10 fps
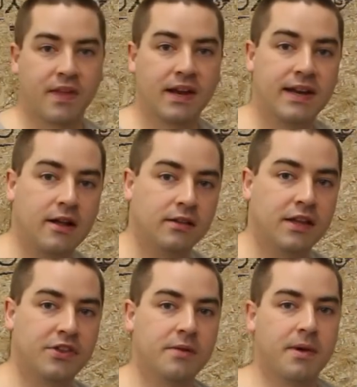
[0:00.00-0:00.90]
Now,
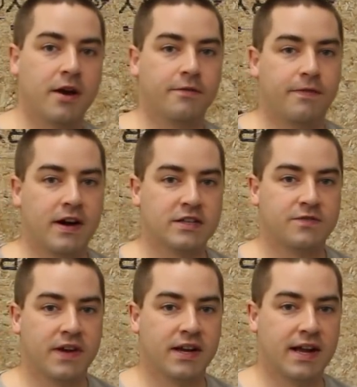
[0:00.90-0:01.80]
lithium iron
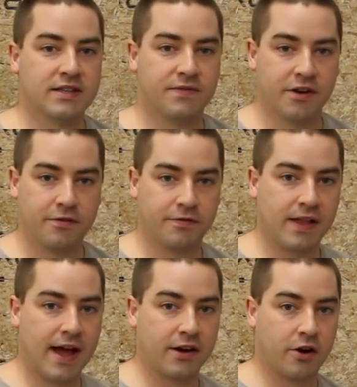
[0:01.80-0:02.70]
phosphate has a very
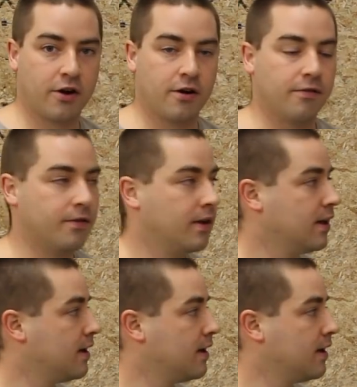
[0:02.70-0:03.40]
flat curve.